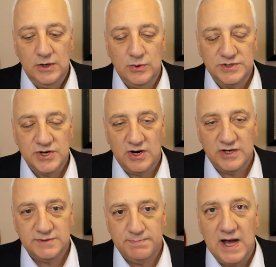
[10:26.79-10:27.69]
who was our
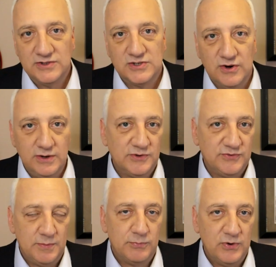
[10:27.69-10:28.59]
sponsor, he was from
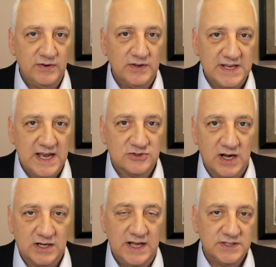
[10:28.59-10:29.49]
a previous astronaut
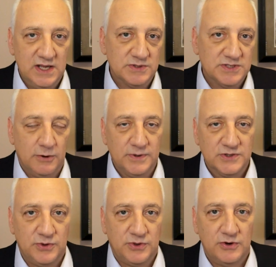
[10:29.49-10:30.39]
class and he was helping
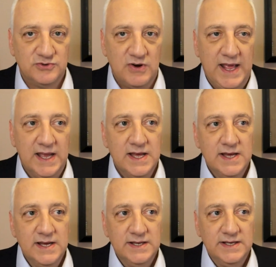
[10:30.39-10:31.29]
us with our training.
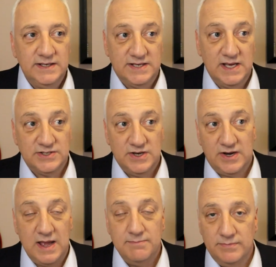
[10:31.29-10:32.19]
He says,
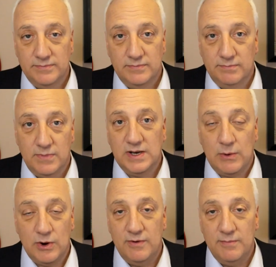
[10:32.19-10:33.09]
Okay,
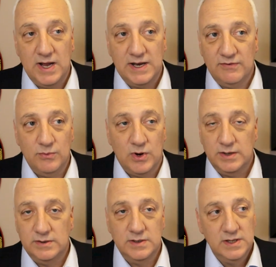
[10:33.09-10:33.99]
Monday, I want to remind
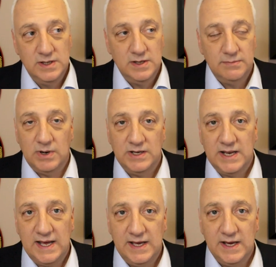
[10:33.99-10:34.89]
everyone
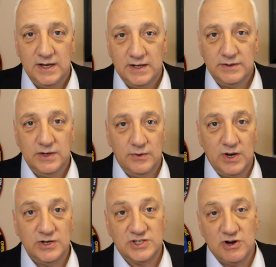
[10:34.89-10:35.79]
Monday, uh, you know,
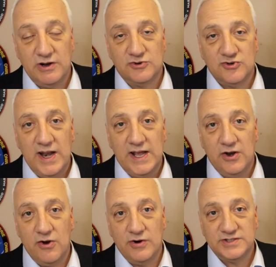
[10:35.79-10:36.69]
we're going to start your
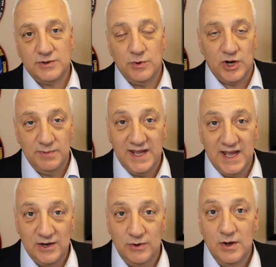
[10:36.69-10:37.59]
training in earnest and we're going to
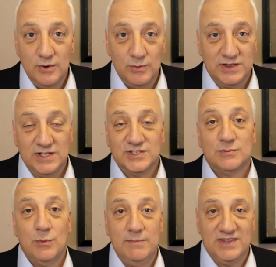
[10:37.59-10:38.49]
begin with the
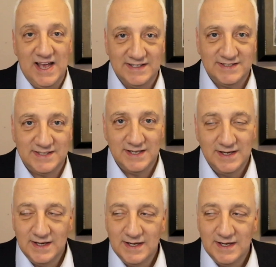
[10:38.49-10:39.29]
swim test.